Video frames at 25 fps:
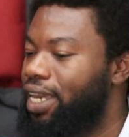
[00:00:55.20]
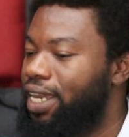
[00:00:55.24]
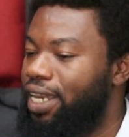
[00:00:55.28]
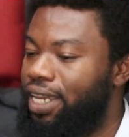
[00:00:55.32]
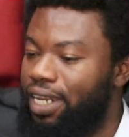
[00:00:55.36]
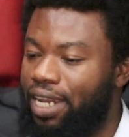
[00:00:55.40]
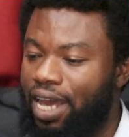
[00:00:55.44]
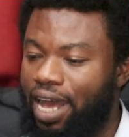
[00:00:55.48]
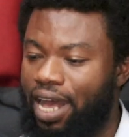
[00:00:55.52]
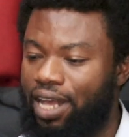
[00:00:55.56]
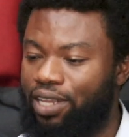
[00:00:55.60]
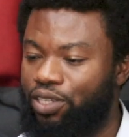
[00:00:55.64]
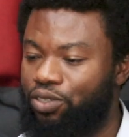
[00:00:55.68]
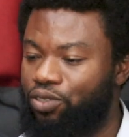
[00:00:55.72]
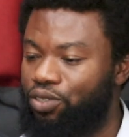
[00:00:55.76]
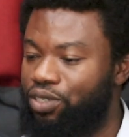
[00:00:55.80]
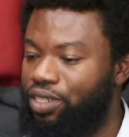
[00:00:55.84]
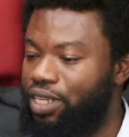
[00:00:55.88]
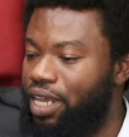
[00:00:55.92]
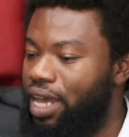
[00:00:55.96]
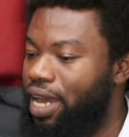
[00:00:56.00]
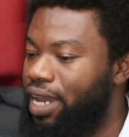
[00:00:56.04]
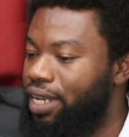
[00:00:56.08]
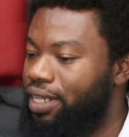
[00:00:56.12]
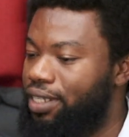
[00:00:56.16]
in our
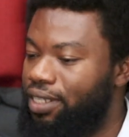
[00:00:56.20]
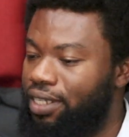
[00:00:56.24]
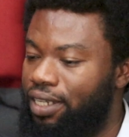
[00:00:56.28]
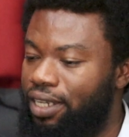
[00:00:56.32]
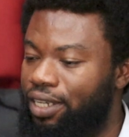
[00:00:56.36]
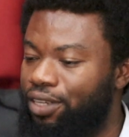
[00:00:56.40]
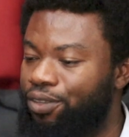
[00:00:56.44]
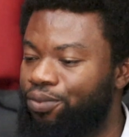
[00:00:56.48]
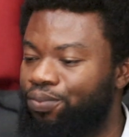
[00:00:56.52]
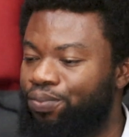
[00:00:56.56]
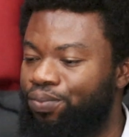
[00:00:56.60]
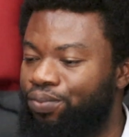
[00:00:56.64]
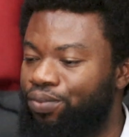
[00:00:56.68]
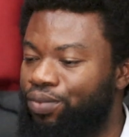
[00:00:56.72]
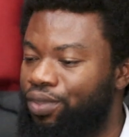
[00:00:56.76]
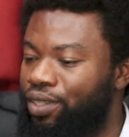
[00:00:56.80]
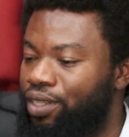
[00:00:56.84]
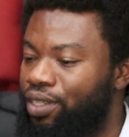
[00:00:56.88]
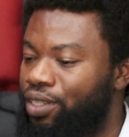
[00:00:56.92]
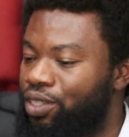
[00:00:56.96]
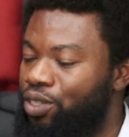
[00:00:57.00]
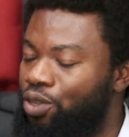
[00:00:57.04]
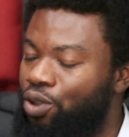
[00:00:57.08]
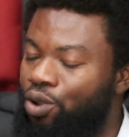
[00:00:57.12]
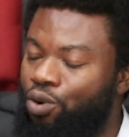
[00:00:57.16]
society.
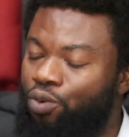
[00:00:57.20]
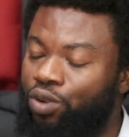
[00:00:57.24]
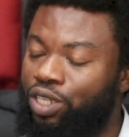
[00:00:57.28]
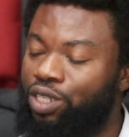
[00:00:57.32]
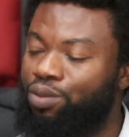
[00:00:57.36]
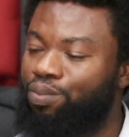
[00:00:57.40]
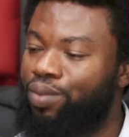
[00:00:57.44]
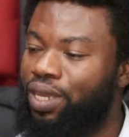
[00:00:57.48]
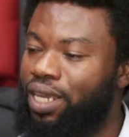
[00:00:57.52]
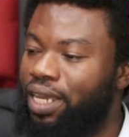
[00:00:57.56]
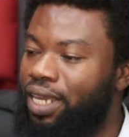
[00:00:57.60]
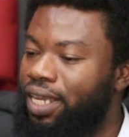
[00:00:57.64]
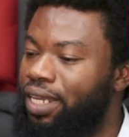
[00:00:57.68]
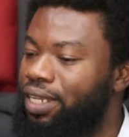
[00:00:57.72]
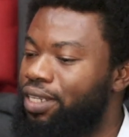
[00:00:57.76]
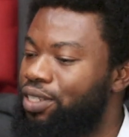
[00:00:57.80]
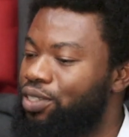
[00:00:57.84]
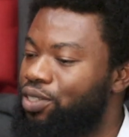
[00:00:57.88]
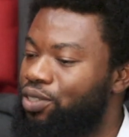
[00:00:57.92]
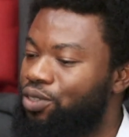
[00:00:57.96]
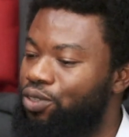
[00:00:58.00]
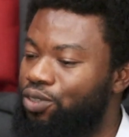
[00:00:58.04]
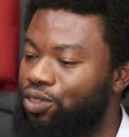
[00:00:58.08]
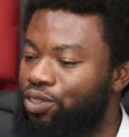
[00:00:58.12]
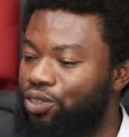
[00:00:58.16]
So with me in the
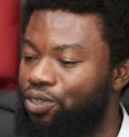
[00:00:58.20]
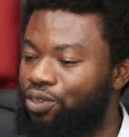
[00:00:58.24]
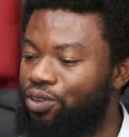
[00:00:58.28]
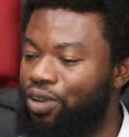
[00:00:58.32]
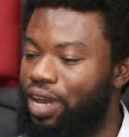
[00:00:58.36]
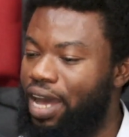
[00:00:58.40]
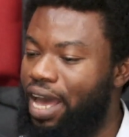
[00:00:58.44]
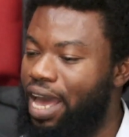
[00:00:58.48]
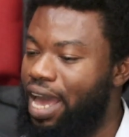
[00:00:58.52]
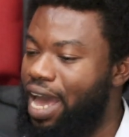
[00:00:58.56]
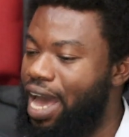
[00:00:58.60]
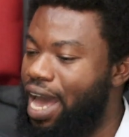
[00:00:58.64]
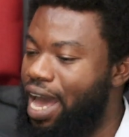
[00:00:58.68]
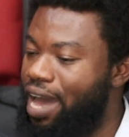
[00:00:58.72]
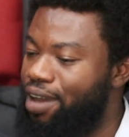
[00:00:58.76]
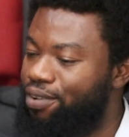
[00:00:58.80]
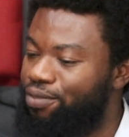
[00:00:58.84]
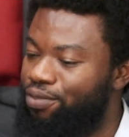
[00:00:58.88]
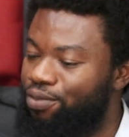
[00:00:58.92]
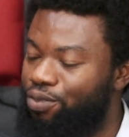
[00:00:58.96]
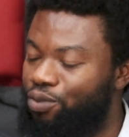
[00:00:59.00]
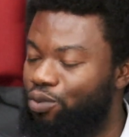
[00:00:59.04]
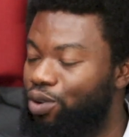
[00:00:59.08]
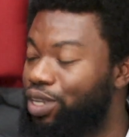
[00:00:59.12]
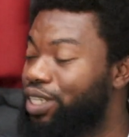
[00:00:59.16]
studio, I
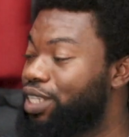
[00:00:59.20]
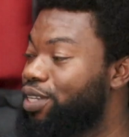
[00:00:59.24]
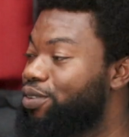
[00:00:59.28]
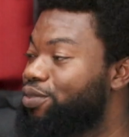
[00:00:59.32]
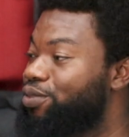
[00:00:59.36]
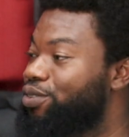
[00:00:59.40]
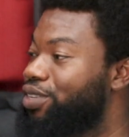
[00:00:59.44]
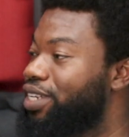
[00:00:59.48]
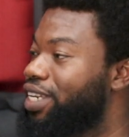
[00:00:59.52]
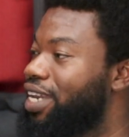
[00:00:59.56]
have wonderful